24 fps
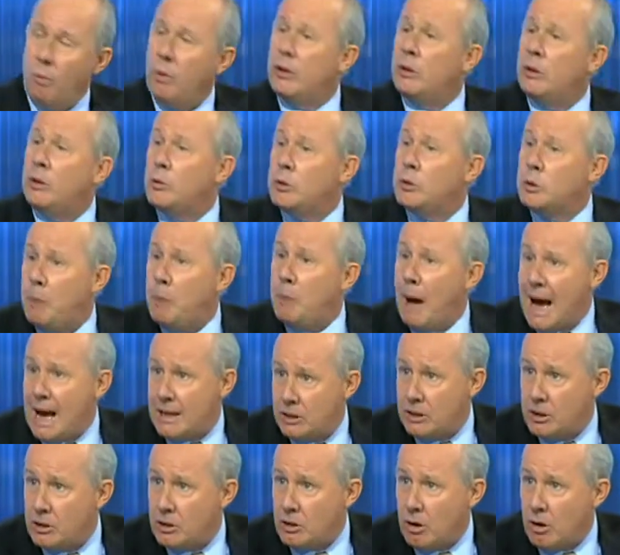when there was
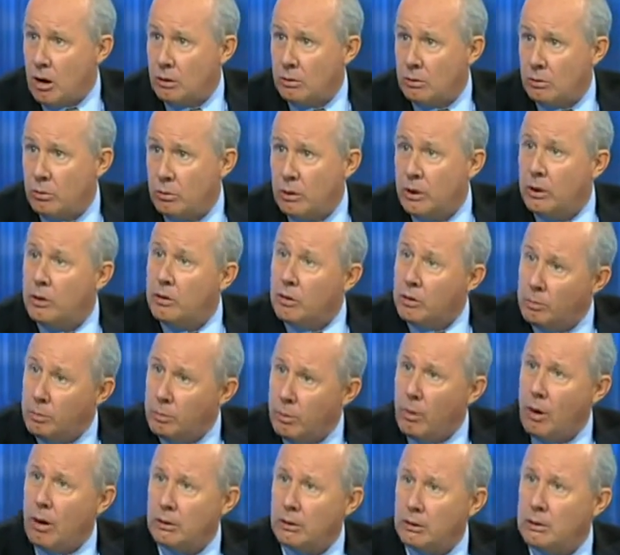passes on, when he could have
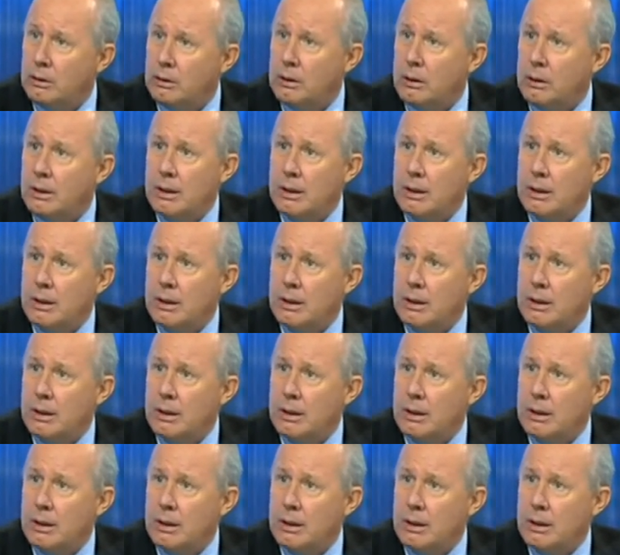brought